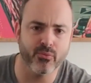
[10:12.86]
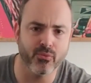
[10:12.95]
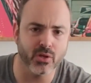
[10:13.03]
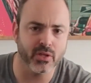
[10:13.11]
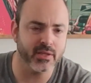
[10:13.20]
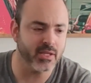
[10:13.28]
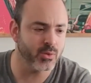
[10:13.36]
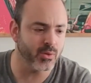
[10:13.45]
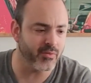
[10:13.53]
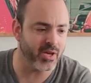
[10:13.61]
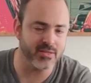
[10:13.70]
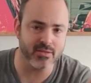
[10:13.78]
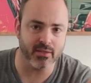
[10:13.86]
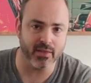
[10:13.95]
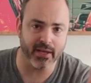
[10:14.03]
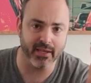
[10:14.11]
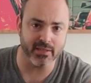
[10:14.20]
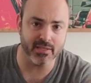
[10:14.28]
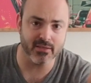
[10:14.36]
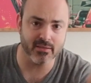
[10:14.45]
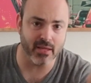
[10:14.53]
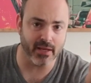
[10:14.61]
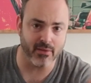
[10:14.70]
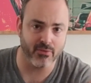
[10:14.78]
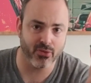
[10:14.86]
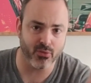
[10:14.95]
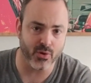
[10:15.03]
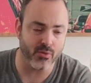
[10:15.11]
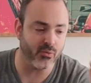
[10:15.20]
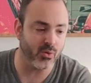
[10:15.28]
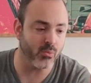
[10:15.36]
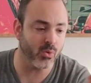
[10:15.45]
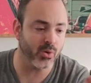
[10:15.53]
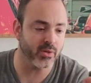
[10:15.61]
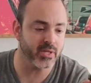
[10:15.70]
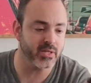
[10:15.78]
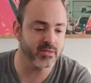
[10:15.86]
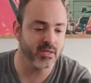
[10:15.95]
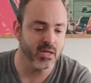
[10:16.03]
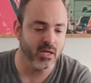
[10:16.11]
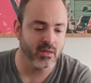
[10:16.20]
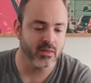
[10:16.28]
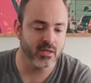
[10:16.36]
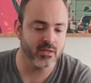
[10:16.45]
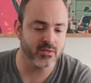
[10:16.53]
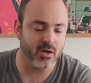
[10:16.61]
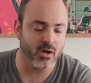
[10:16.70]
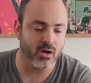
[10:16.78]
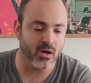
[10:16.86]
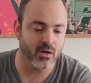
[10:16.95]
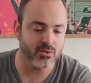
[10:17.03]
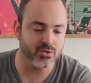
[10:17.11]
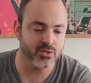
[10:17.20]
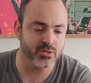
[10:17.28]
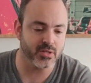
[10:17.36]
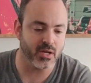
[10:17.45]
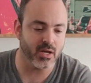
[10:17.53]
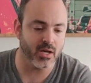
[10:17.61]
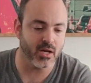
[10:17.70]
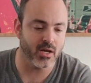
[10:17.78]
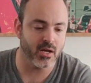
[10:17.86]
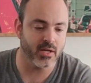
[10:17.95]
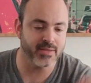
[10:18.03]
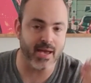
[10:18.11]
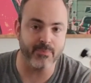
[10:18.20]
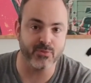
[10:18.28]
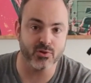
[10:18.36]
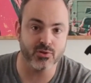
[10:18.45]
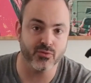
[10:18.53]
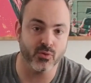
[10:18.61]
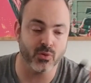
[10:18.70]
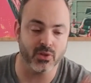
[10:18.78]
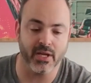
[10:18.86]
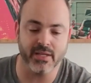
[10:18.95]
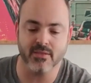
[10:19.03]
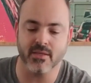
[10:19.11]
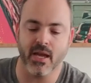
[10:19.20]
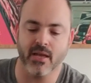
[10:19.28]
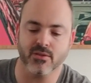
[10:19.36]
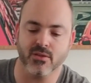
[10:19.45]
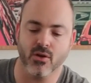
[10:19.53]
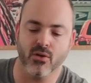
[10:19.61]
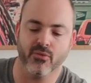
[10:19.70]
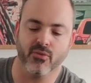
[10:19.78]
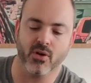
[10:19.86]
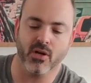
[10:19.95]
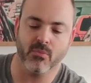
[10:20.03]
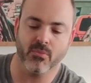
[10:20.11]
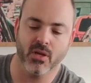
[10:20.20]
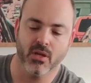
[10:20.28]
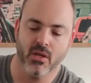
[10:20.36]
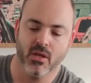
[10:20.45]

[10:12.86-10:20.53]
really need to invest in like at least like 3 or 4 more of these. These are just adapters for light stands to go from